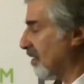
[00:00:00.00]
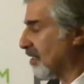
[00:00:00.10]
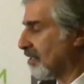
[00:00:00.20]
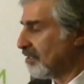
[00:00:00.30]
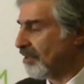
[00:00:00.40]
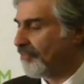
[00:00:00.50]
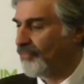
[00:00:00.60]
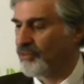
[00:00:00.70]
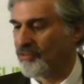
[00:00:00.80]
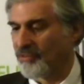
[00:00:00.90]
uh, a
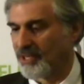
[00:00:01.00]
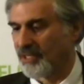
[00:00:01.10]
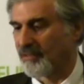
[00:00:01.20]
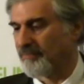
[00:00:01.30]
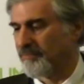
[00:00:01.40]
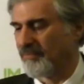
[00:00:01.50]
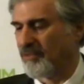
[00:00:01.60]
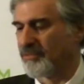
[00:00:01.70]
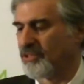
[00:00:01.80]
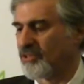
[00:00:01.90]
few,
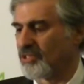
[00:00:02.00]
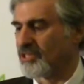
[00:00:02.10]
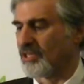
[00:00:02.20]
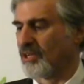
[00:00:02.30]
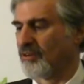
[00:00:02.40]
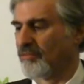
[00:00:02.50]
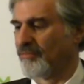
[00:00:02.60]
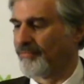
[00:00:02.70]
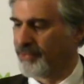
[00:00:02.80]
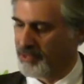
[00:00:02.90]
uh, two years
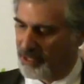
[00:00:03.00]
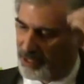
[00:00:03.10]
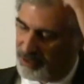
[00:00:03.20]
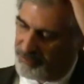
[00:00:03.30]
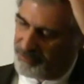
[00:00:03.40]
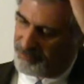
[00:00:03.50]
ago, uh,